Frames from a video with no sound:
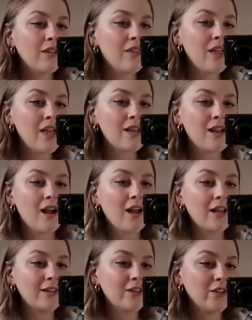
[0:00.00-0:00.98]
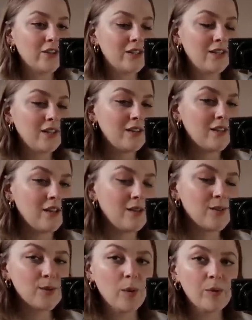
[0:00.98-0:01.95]
And then I could either
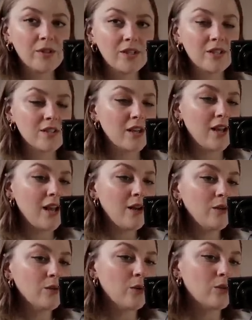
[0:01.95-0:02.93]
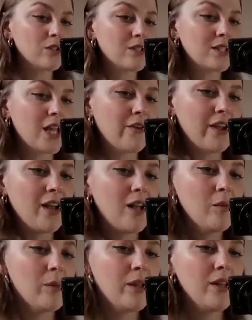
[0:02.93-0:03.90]
swap the t-shirt out or just layer it
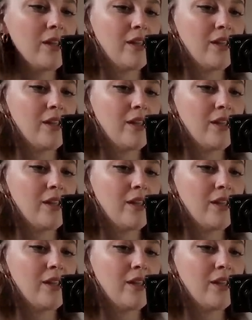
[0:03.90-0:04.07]
up